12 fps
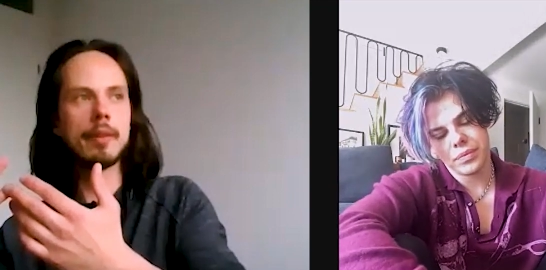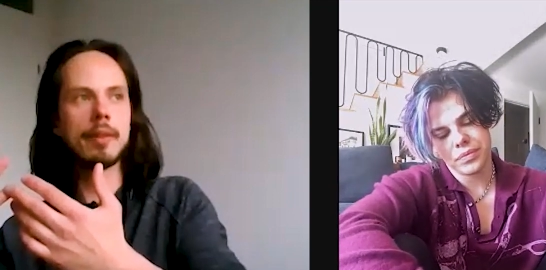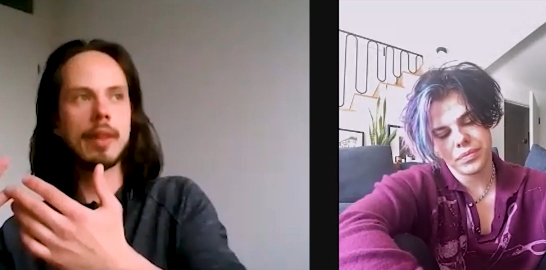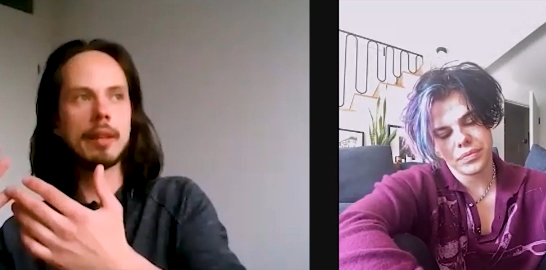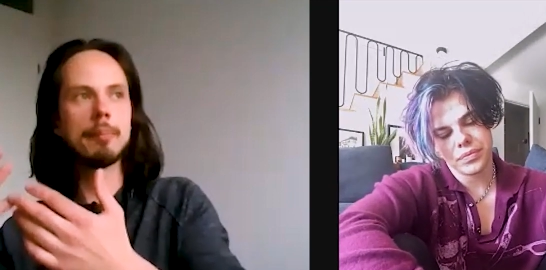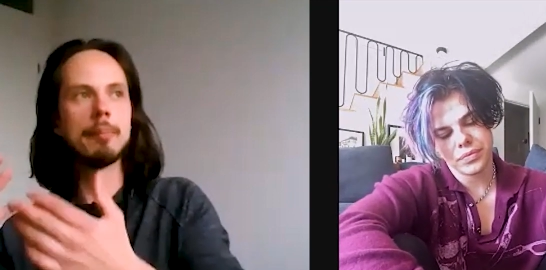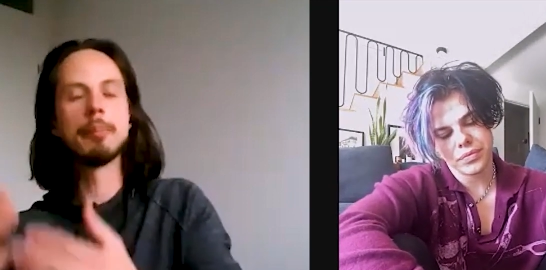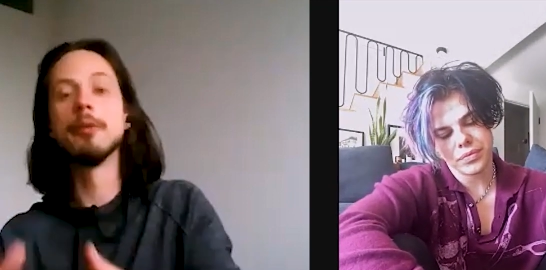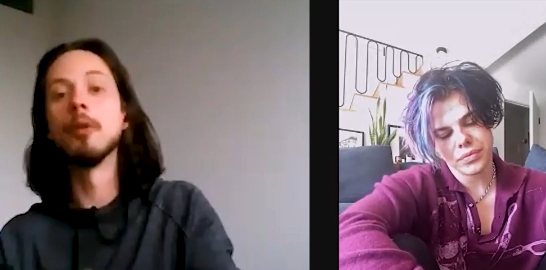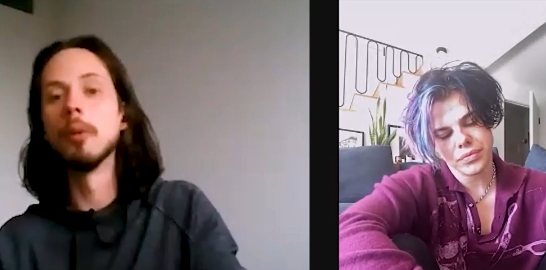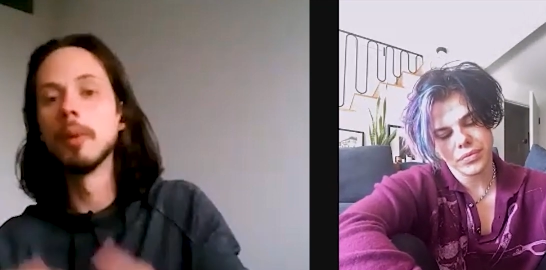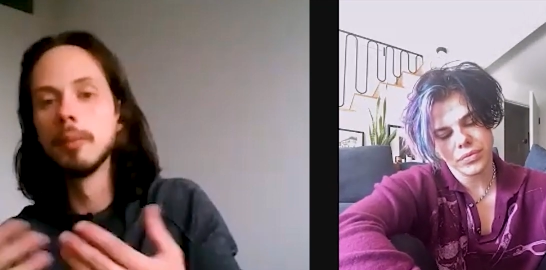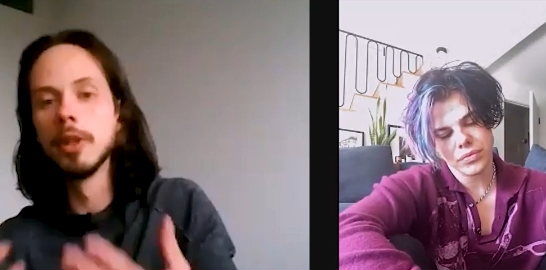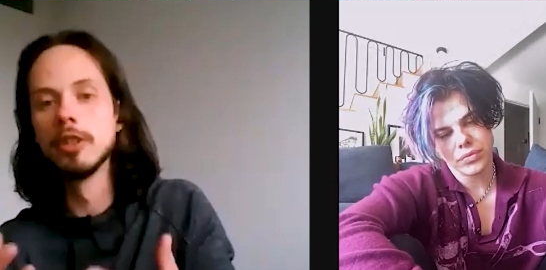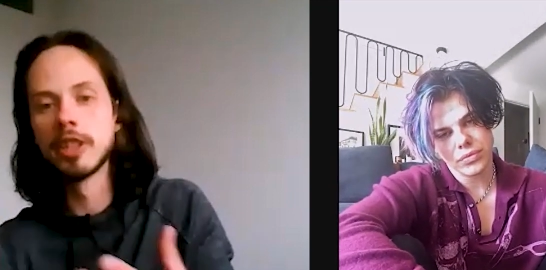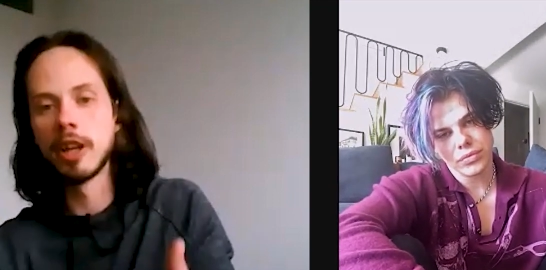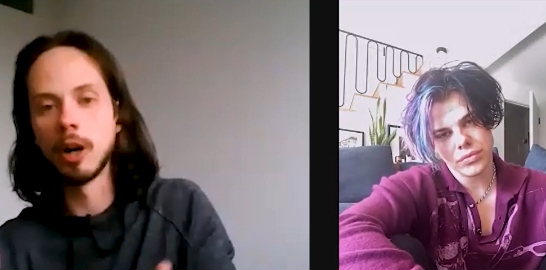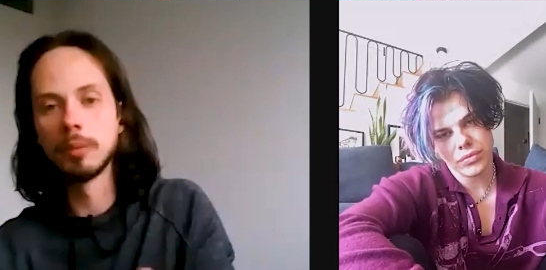Speaker 1: that performing
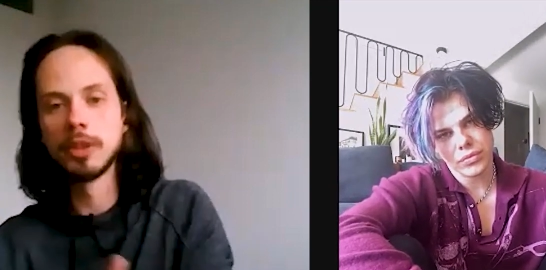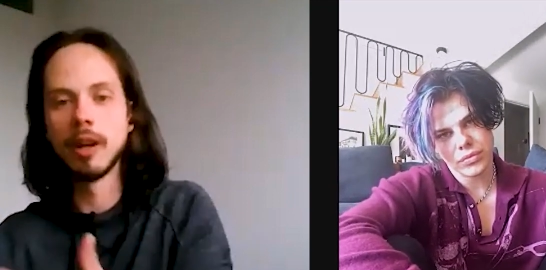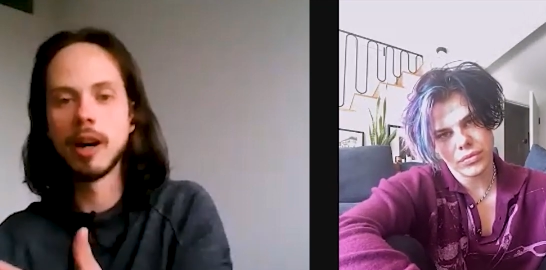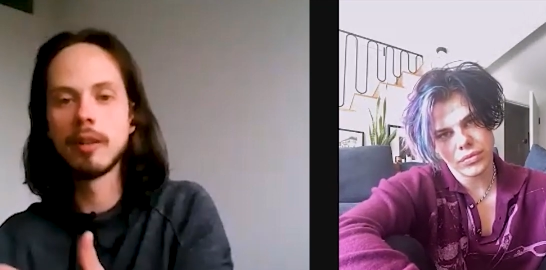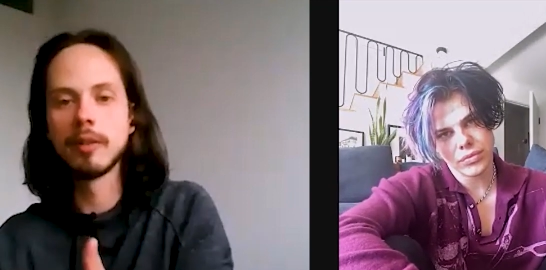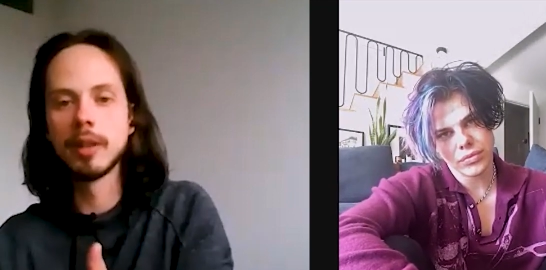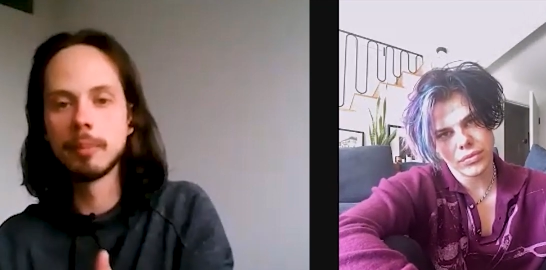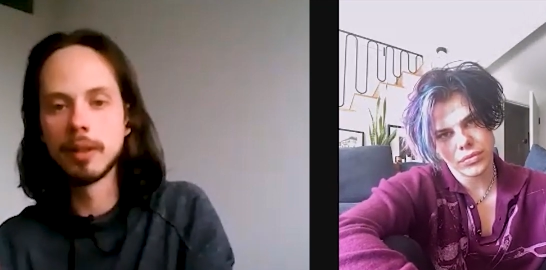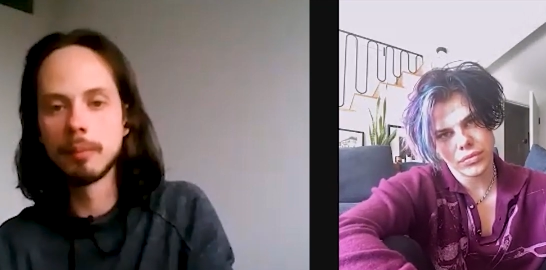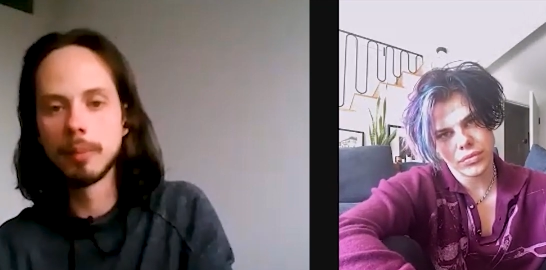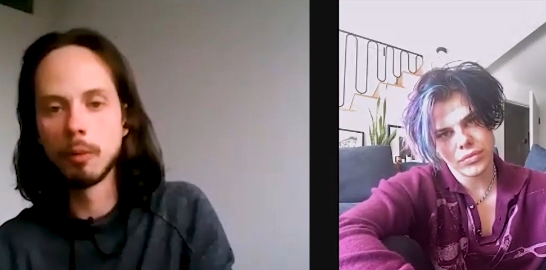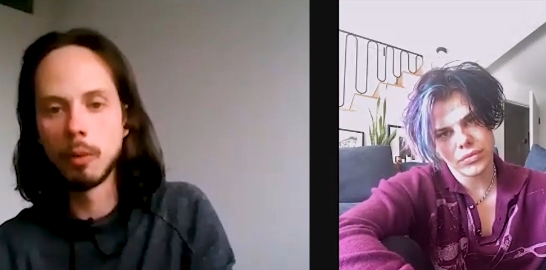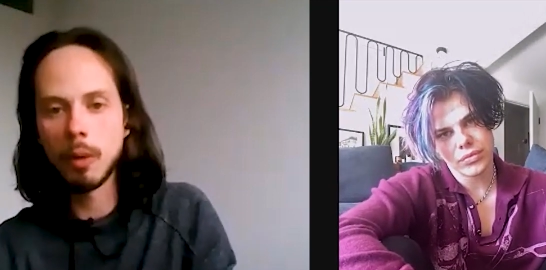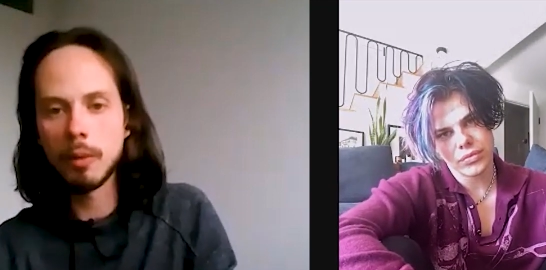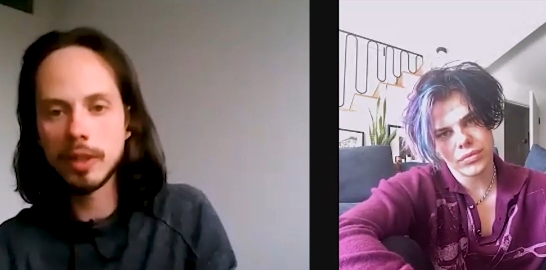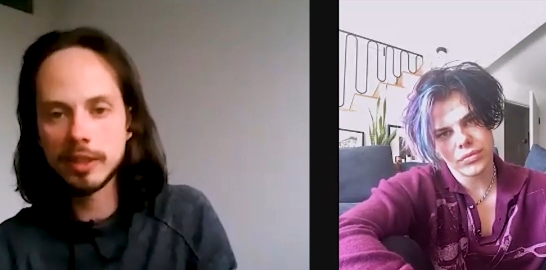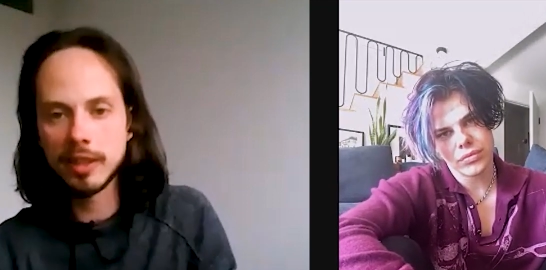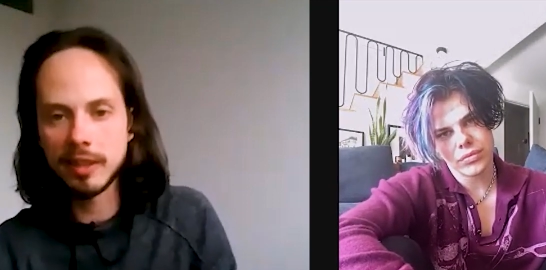music helped you out of it but but what
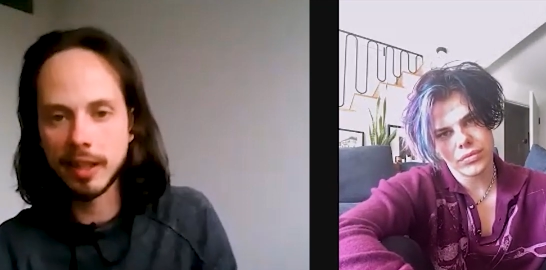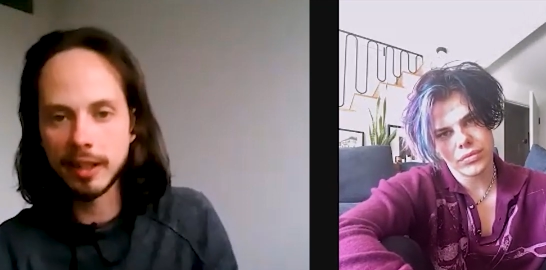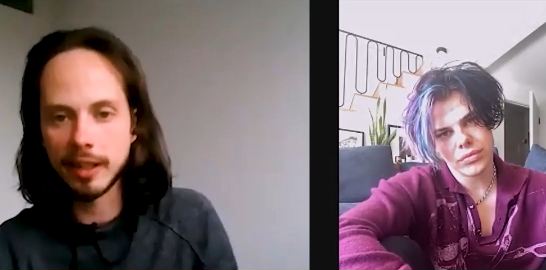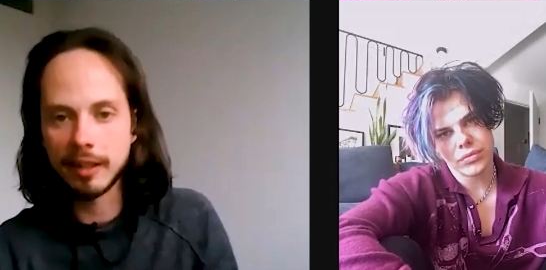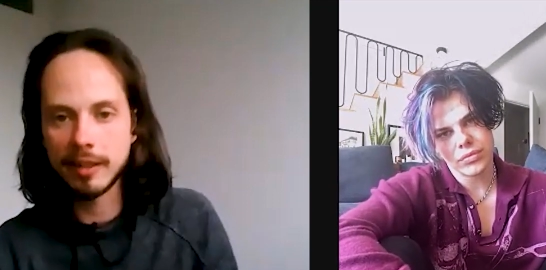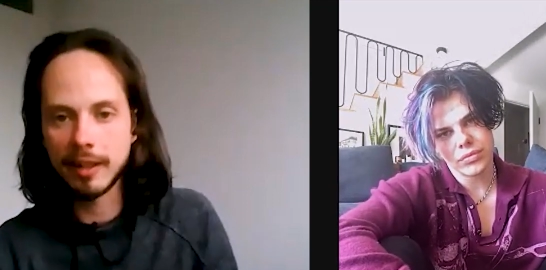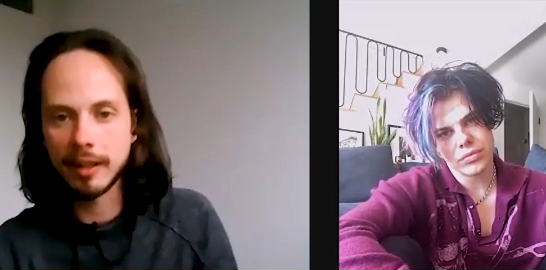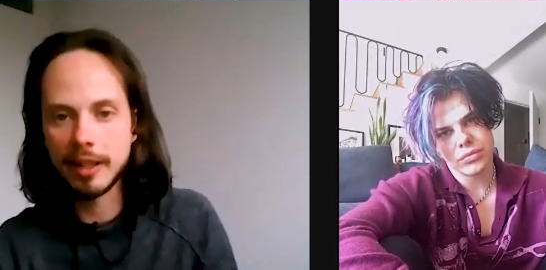was the thing that